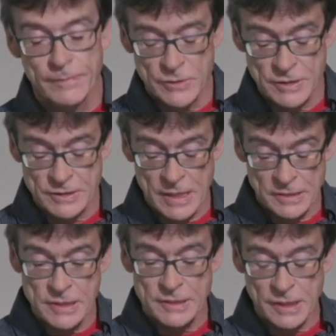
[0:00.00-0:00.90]
since
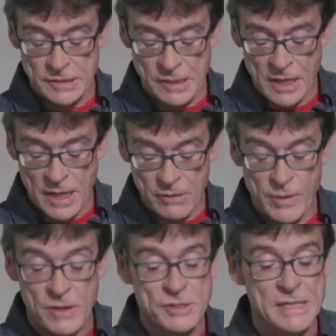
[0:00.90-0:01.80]
1969,
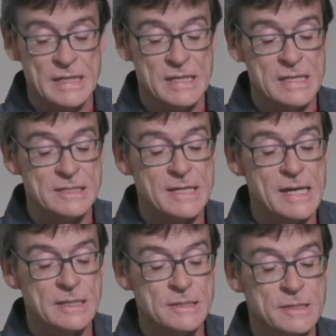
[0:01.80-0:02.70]
we are seeing these
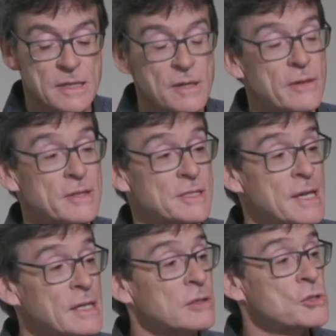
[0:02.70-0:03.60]
things that's
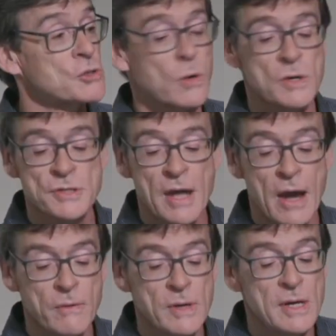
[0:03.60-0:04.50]
hitting the shores
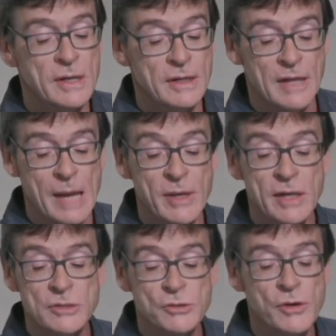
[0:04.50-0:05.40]
now: climate
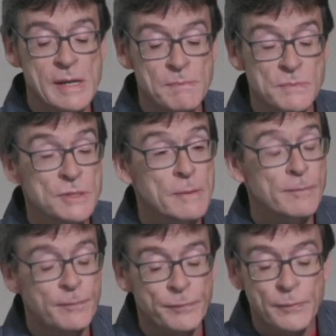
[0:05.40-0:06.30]
extremes,
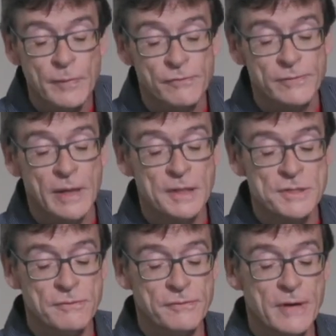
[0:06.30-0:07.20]

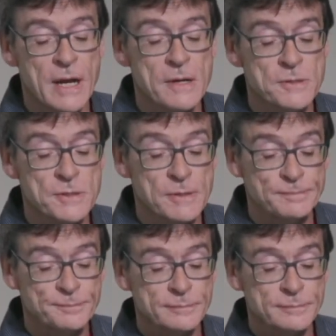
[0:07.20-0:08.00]
floods and fires,